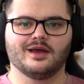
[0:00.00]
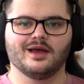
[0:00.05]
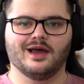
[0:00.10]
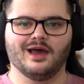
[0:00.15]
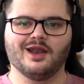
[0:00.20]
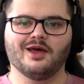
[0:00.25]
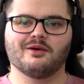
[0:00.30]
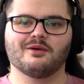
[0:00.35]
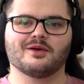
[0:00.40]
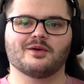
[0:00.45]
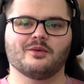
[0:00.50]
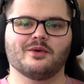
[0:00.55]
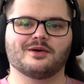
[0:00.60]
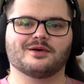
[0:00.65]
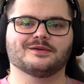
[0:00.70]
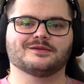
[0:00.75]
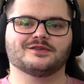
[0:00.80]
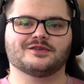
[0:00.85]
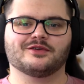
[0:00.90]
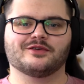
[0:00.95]
Hello and
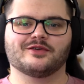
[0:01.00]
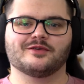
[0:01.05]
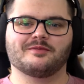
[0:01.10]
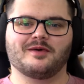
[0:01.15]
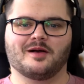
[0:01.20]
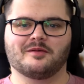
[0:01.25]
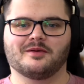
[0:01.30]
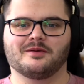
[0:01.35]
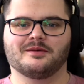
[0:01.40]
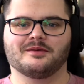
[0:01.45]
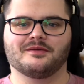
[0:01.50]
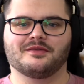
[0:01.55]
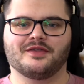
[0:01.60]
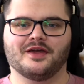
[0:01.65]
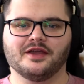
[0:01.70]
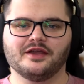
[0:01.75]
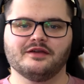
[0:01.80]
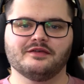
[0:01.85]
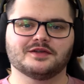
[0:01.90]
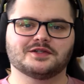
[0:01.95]
welcome to the Rhubarb Room, and
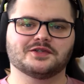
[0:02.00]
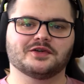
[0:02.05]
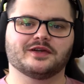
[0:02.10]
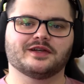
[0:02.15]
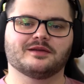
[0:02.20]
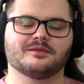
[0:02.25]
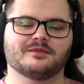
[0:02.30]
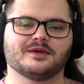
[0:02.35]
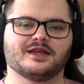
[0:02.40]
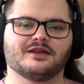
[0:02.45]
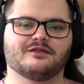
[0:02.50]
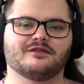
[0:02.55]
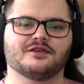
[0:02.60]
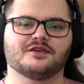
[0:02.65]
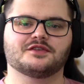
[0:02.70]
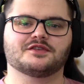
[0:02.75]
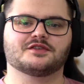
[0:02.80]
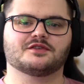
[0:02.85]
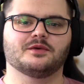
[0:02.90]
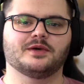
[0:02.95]
thank you for joining me
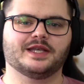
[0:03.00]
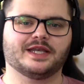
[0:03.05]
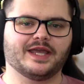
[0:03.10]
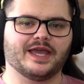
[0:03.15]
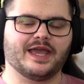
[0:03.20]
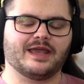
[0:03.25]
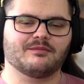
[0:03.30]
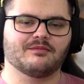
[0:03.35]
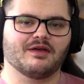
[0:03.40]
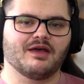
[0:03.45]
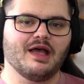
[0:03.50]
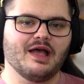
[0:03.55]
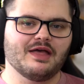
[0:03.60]
for Squid Game,